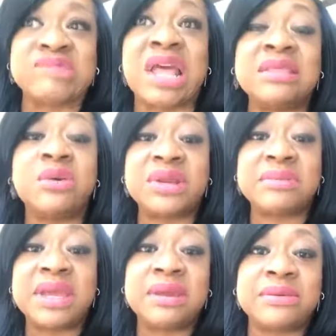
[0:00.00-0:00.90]
I know what I'm
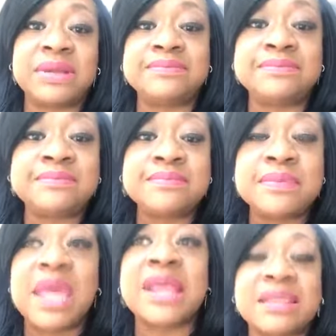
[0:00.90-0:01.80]
hearing
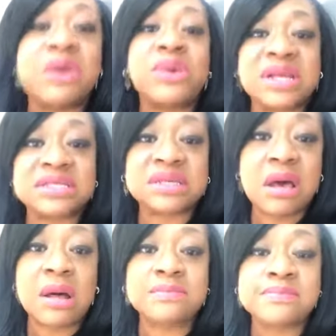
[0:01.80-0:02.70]
and I know what I saw.